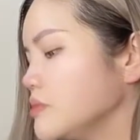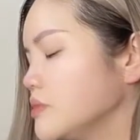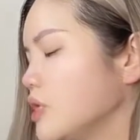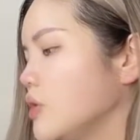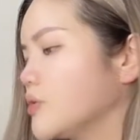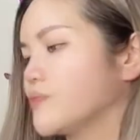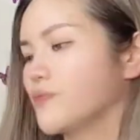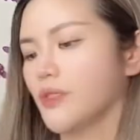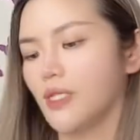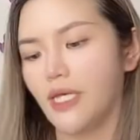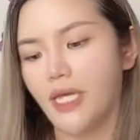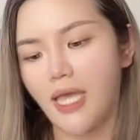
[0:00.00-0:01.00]
Oh,
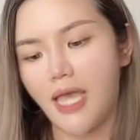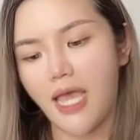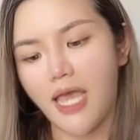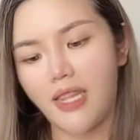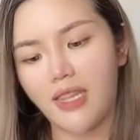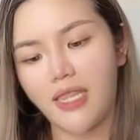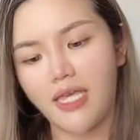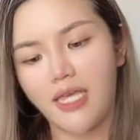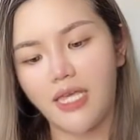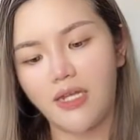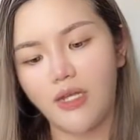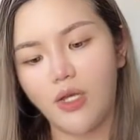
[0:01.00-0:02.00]
and
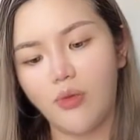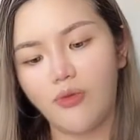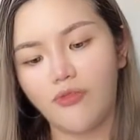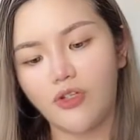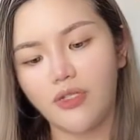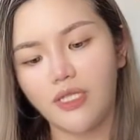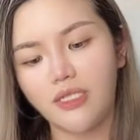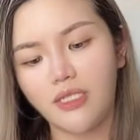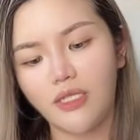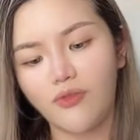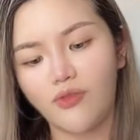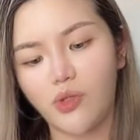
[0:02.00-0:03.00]
then we've got
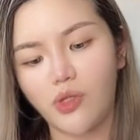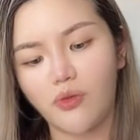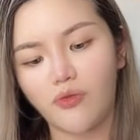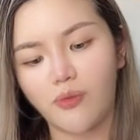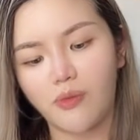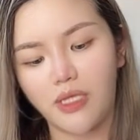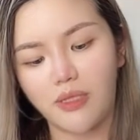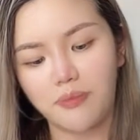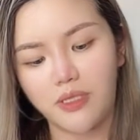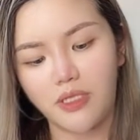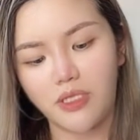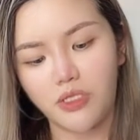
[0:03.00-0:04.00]
Kissing Falling from the
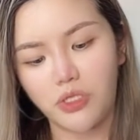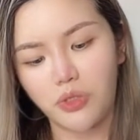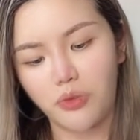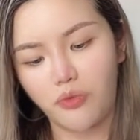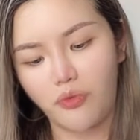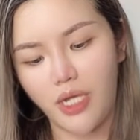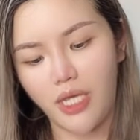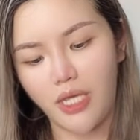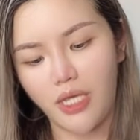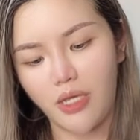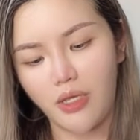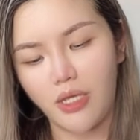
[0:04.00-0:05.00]
Lipstick Tree.